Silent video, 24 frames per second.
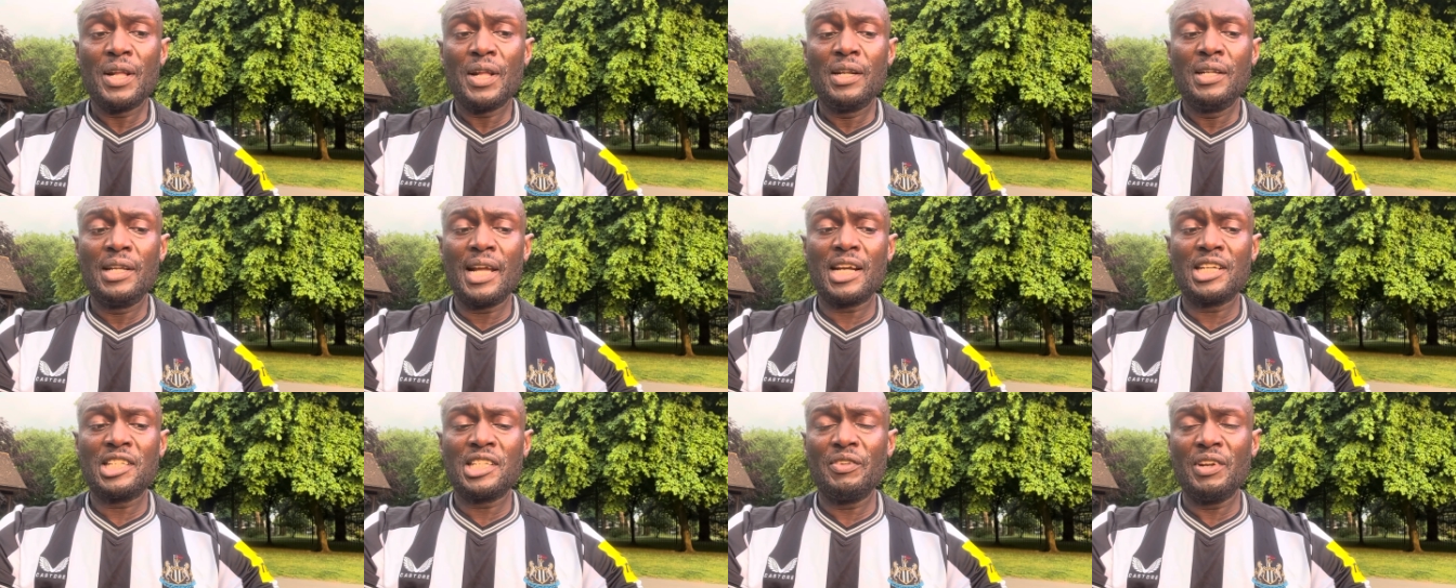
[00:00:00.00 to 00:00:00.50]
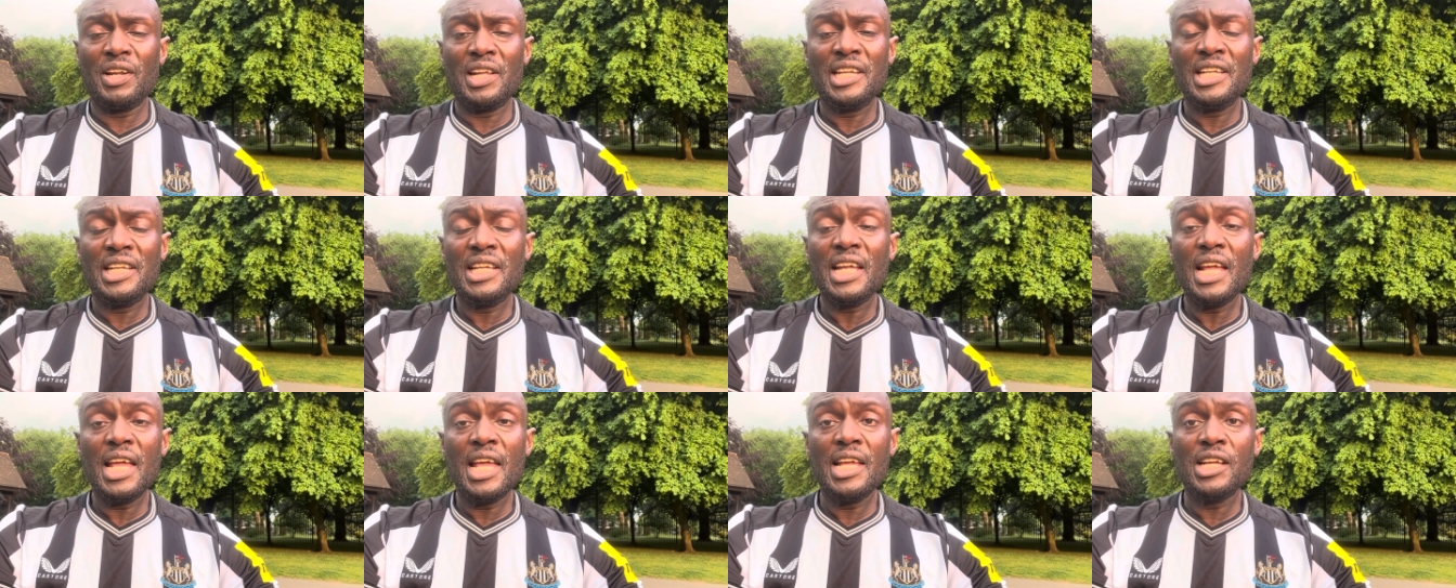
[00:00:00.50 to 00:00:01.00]

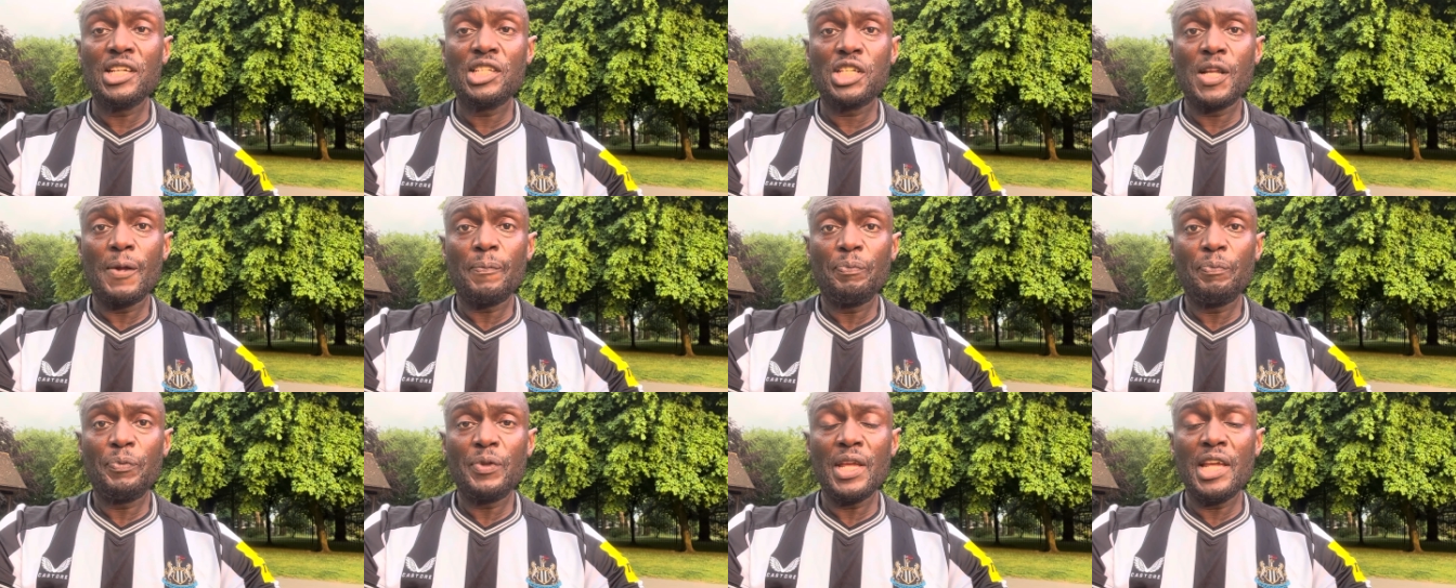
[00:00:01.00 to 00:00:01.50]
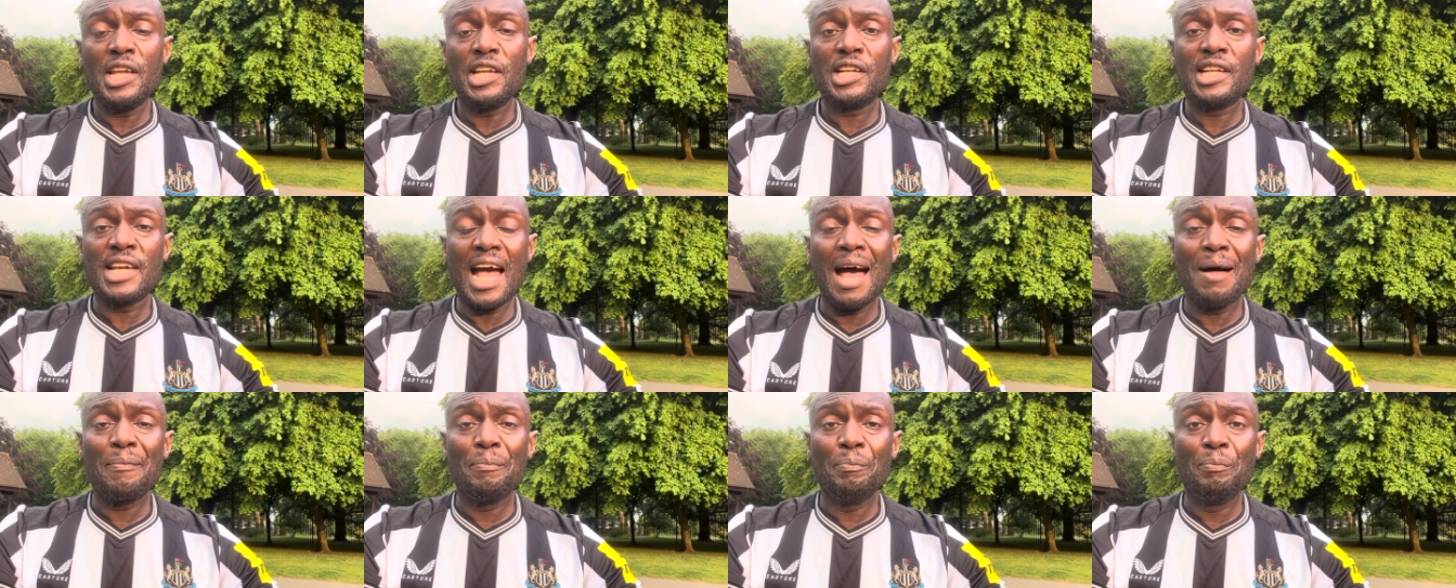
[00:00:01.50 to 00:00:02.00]
negativity is he
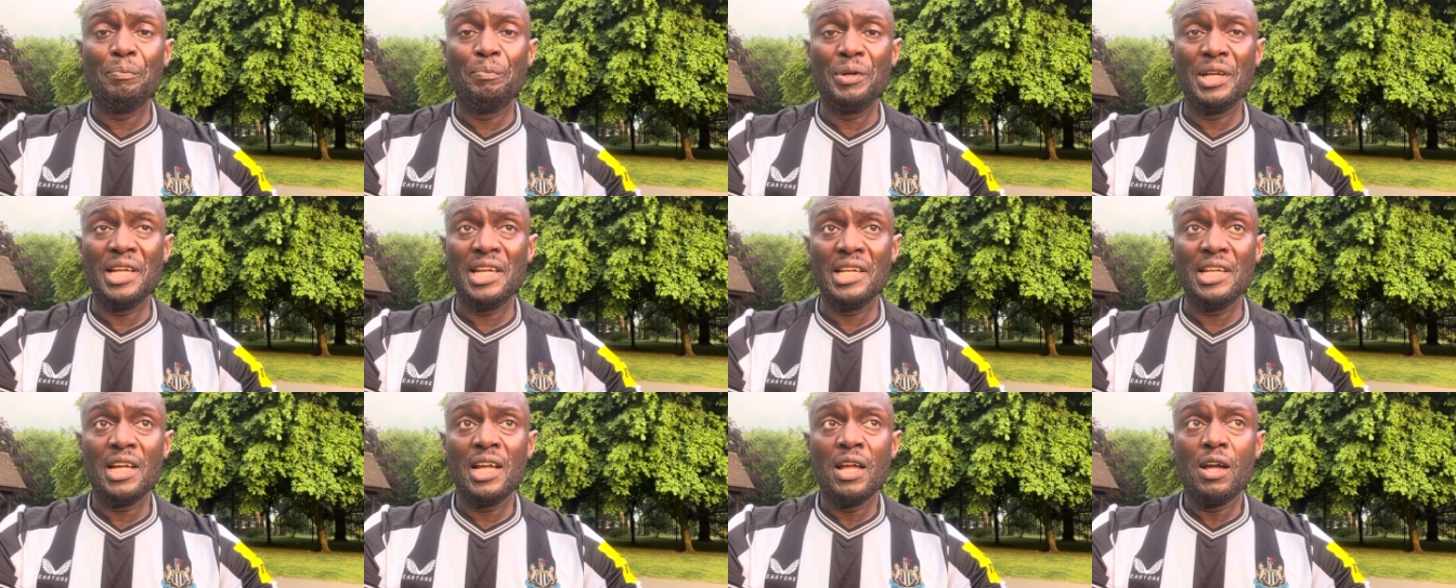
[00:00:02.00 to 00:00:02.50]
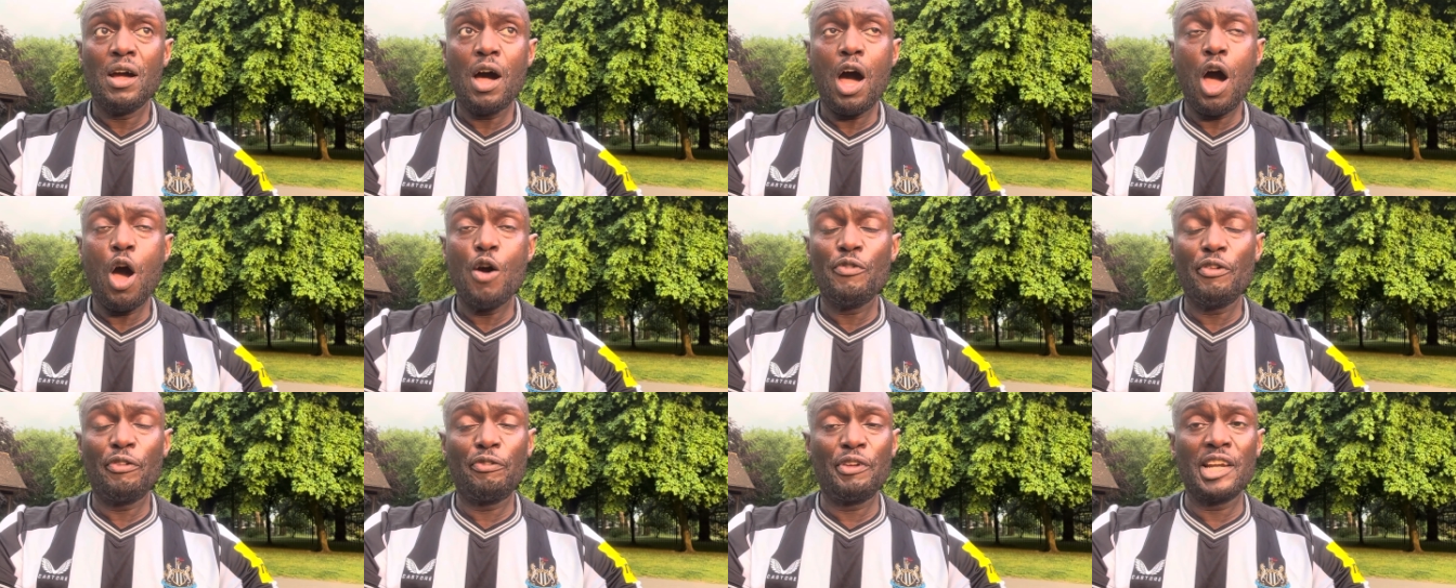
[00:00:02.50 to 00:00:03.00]
can be
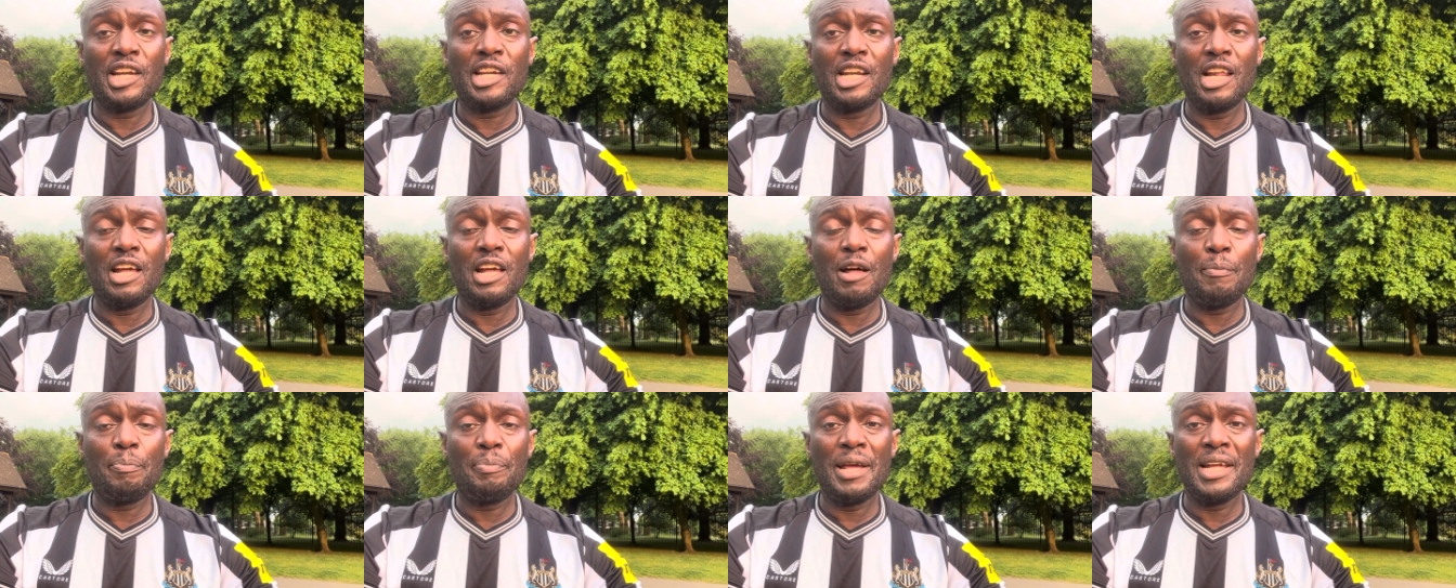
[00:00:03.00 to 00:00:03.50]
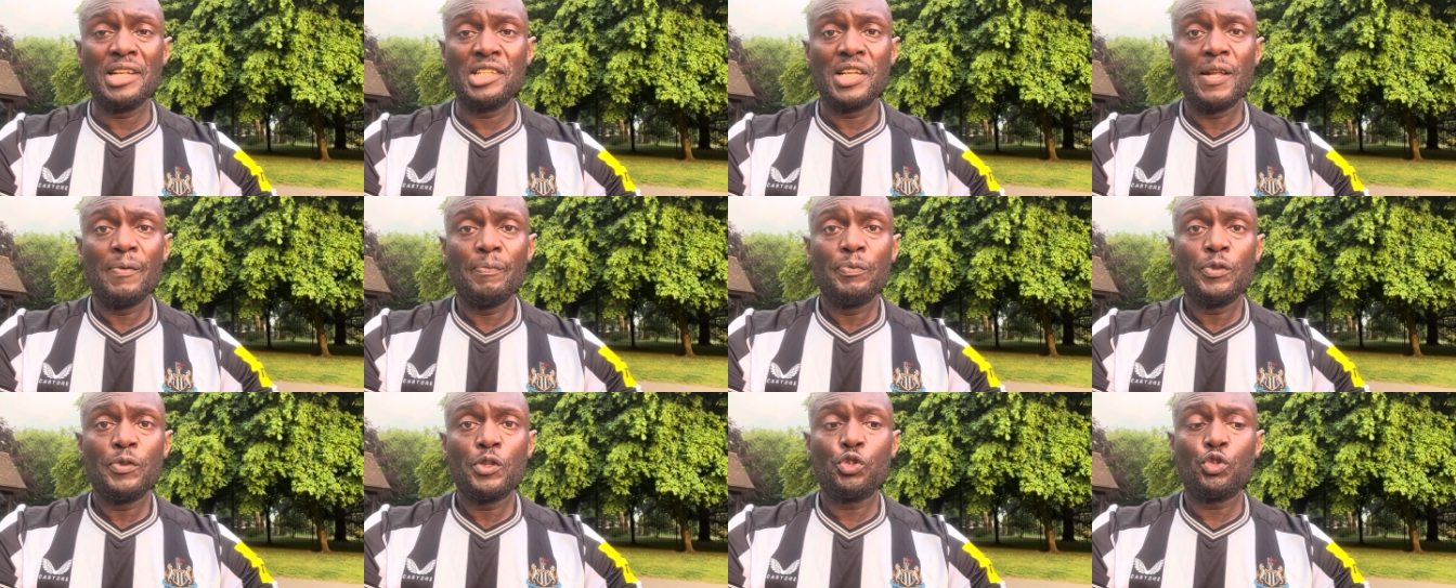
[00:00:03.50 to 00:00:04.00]
overthinking it a bit
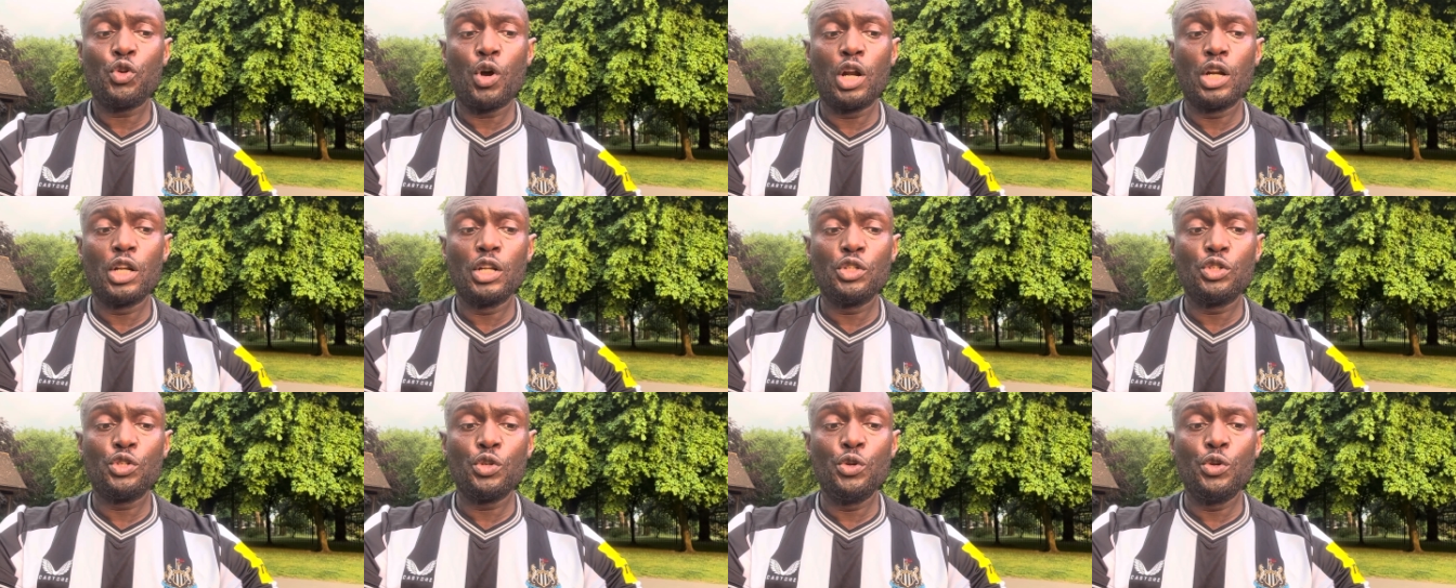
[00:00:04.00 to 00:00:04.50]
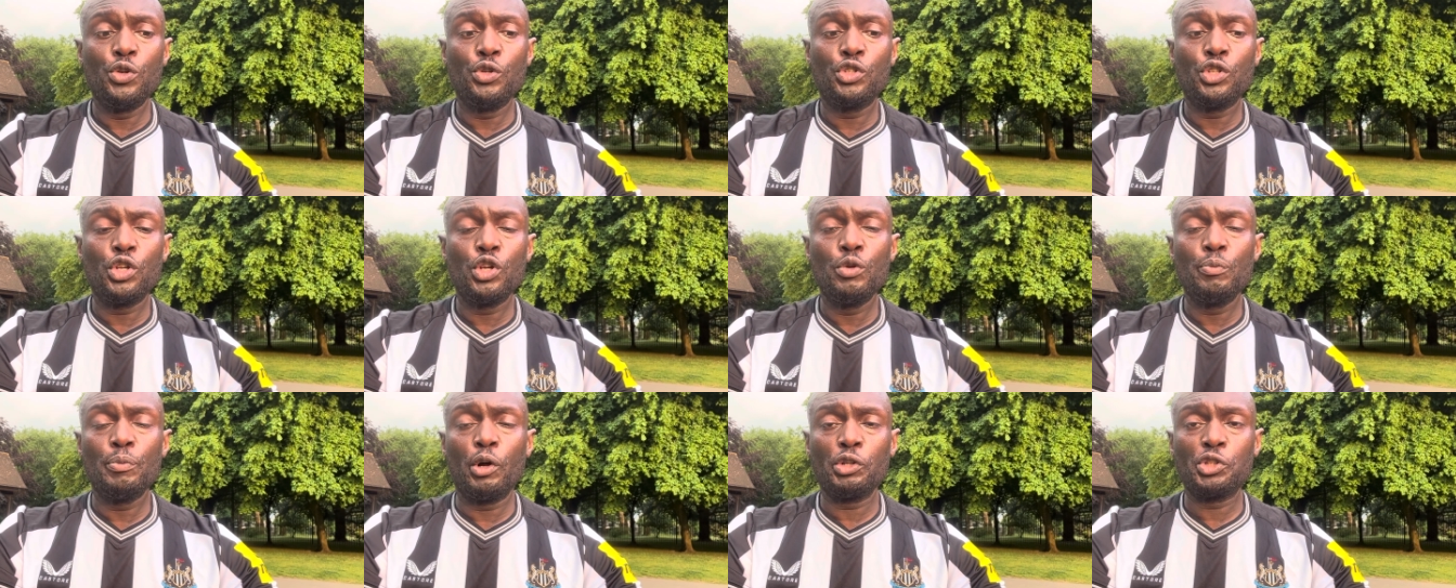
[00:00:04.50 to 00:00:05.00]
trying to do
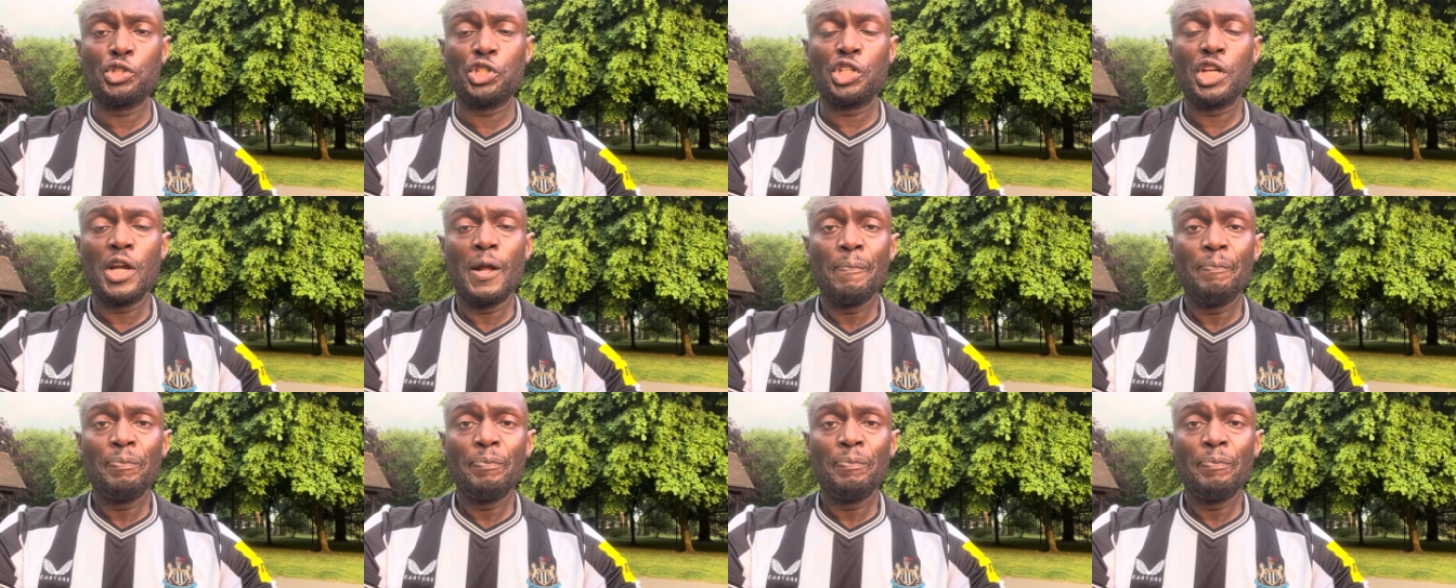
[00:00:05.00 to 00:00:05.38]
too much